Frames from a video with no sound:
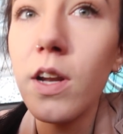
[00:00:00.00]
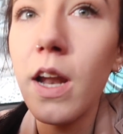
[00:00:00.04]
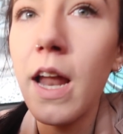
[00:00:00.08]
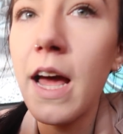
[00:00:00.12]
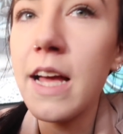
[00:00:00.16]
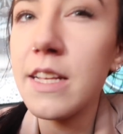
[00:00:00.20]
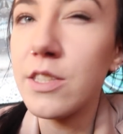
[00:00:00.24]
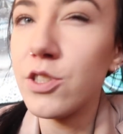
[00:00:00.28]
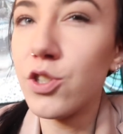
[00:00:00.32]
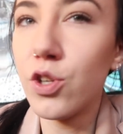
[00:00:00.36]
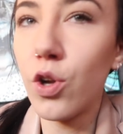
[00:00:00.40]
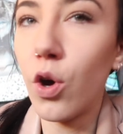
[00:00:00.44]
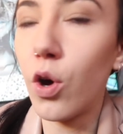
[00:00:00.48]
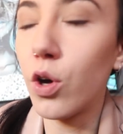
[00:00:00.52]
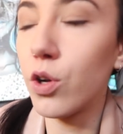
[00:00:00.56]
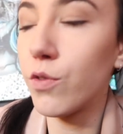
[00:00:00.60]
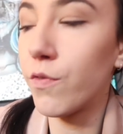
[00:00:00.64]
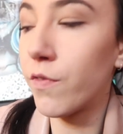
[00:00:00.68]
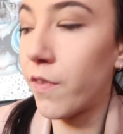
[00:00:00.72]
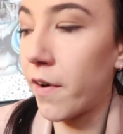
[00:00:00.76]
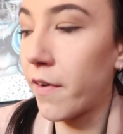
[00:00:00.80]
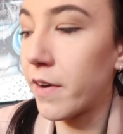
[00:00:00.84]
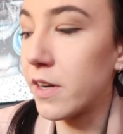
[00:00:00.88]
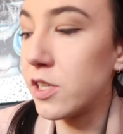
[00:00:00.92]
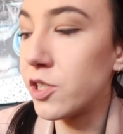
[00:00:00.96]
Like, it's not
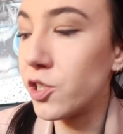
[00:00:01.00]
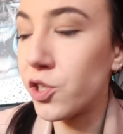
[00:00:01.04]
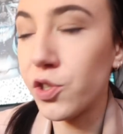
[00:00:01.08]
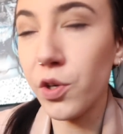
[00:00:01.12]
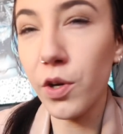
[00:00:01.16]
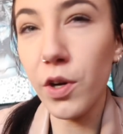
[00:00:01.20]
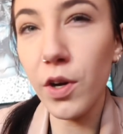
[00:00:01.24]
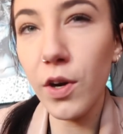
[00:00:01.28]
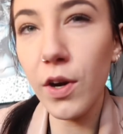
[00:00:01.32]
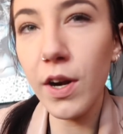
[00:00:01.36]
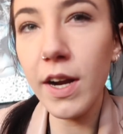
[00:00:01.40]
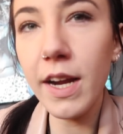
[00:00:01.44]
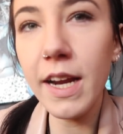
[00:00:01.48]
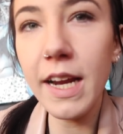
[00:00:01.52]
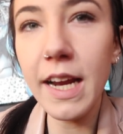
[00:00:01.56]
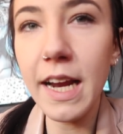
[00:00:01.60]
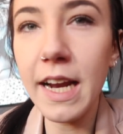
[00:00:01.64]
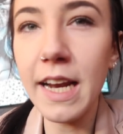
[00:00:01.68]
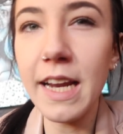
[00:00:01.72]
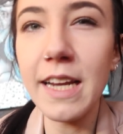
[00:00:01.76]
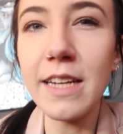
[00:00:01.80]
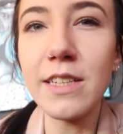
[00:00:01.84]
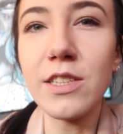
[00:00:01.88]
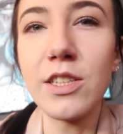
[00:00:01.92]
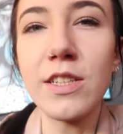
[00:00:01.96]
very sugary,
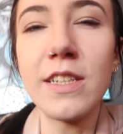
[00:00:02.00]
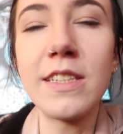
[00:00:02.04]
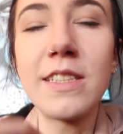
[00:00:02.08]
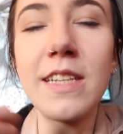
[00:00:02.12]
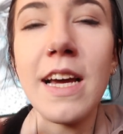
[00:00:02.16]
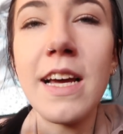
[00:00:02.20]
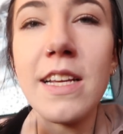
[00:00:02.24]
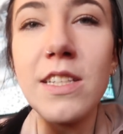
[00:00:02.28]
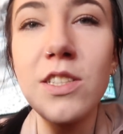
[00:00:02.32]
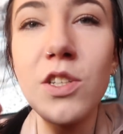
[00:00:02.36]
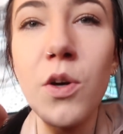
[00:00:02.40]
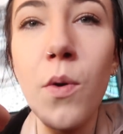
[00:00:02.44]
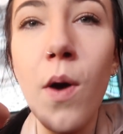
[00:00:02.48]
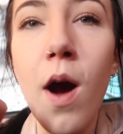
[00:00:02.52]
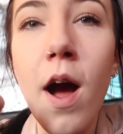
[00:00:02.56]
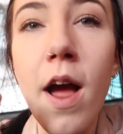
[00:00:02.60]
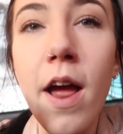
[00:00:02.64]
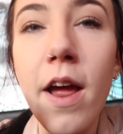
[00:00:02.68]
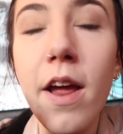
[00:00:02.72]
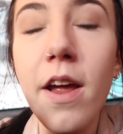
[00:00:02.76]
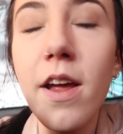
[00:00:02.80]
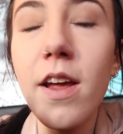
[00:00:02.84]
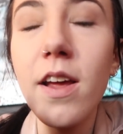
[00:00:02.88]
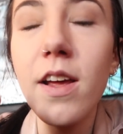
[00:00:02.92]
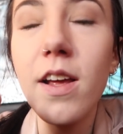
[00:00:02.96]
and it tastes
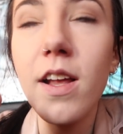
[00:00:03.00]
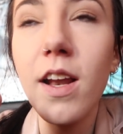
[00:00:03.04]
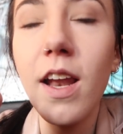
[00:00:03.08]
quite